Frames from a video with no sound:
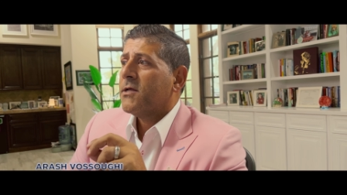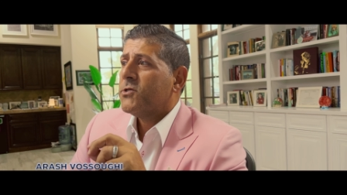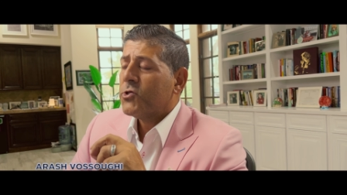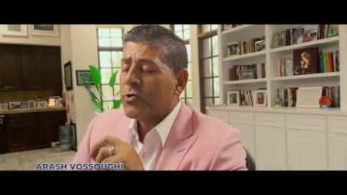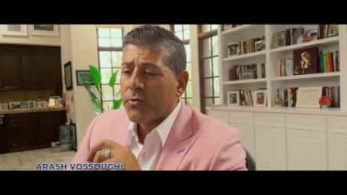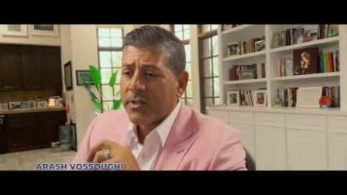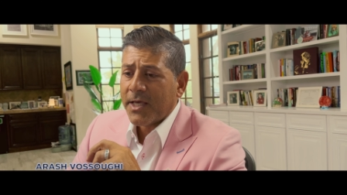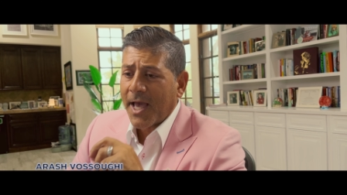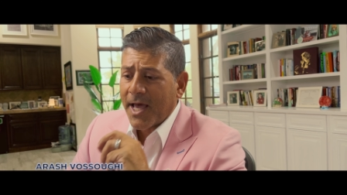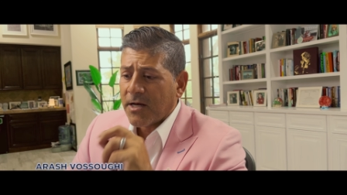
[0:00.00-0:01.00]
Do
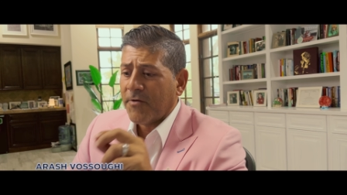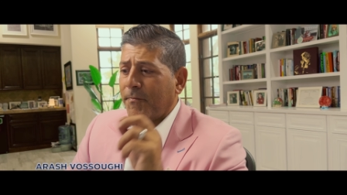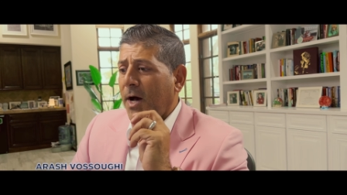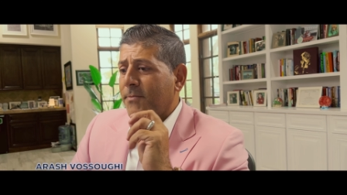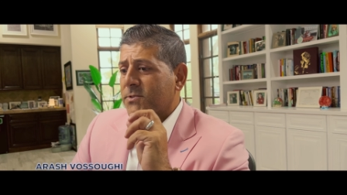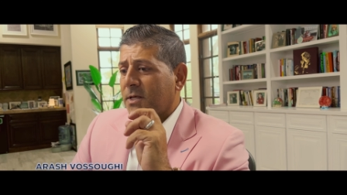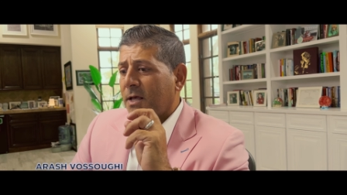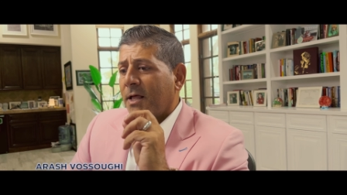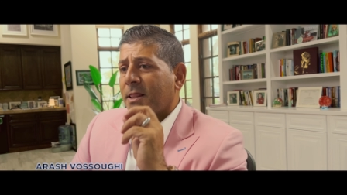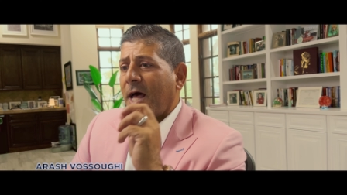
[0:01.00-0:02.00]
the end of Bob's
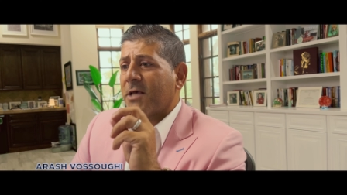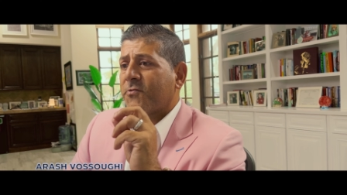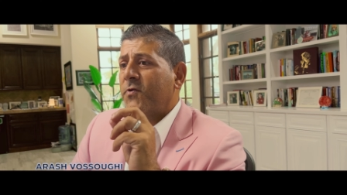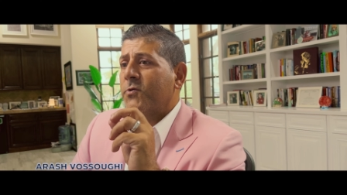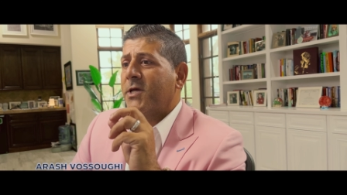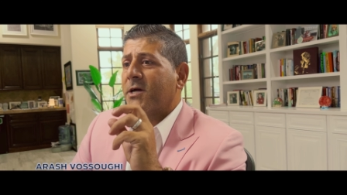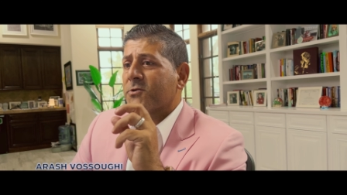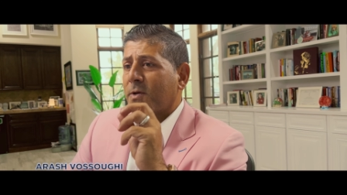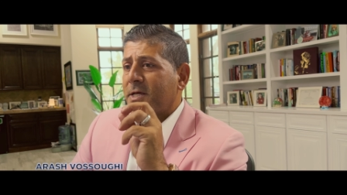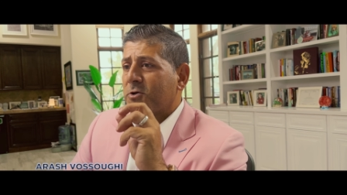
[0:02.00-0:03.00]
last few
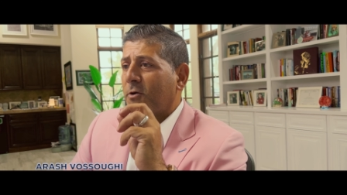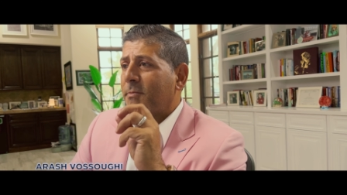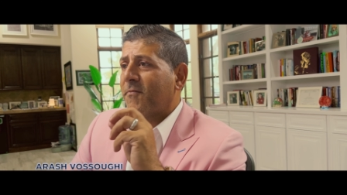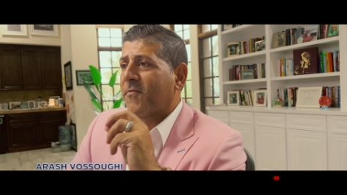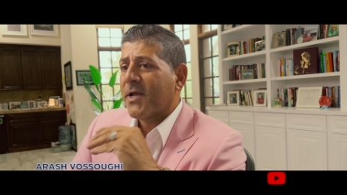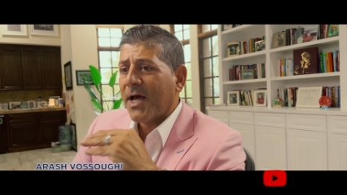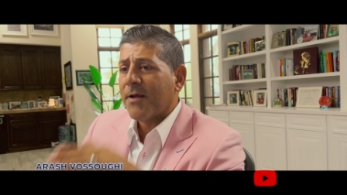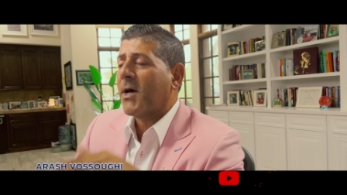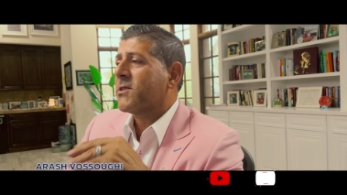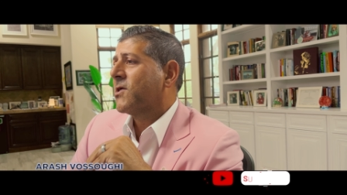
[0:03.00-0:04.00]
years when he told me, forget
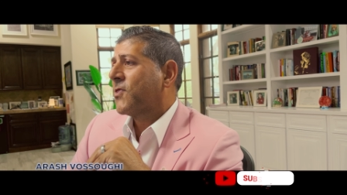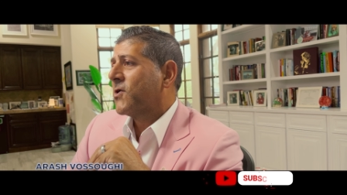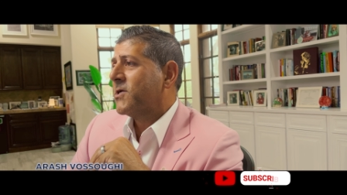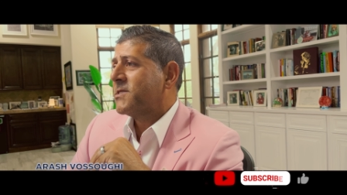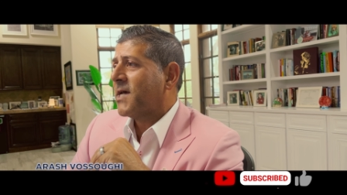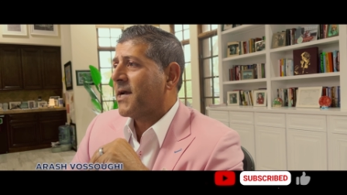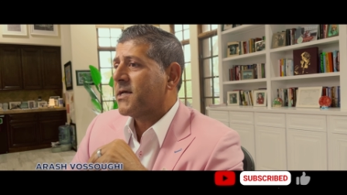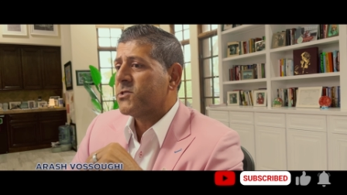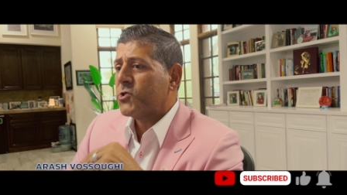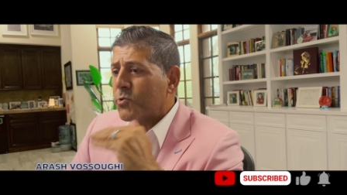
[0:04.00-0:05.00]
about the 30
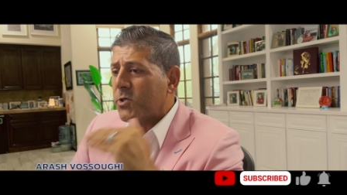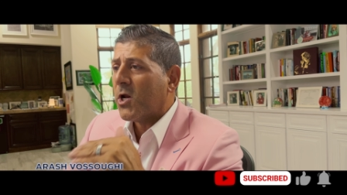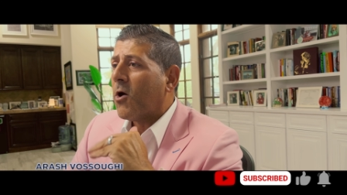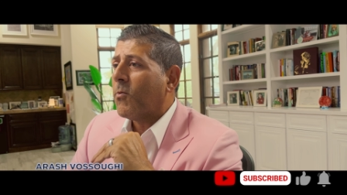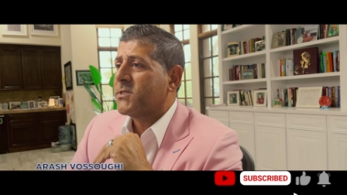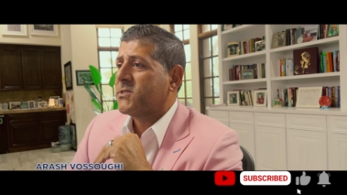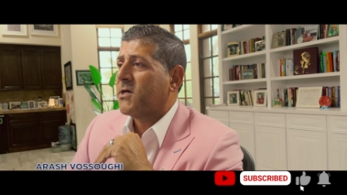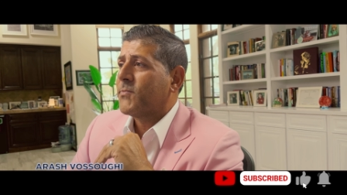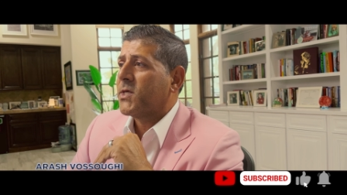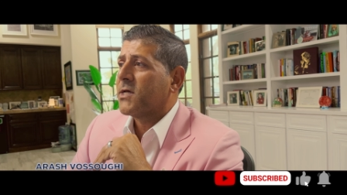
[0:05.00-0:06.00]
seconds. You know when
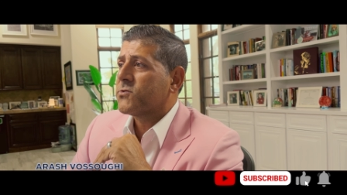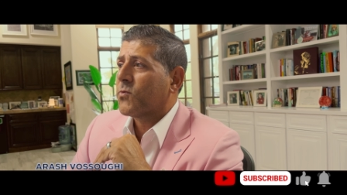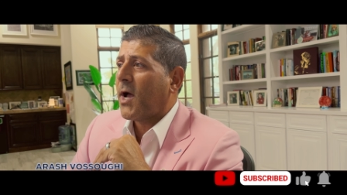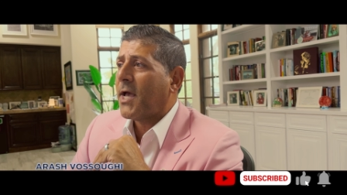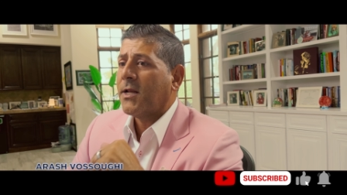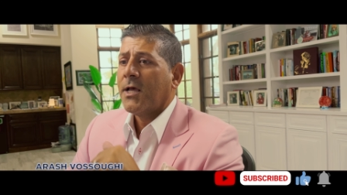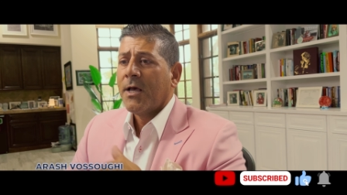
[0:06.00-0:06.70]
something is right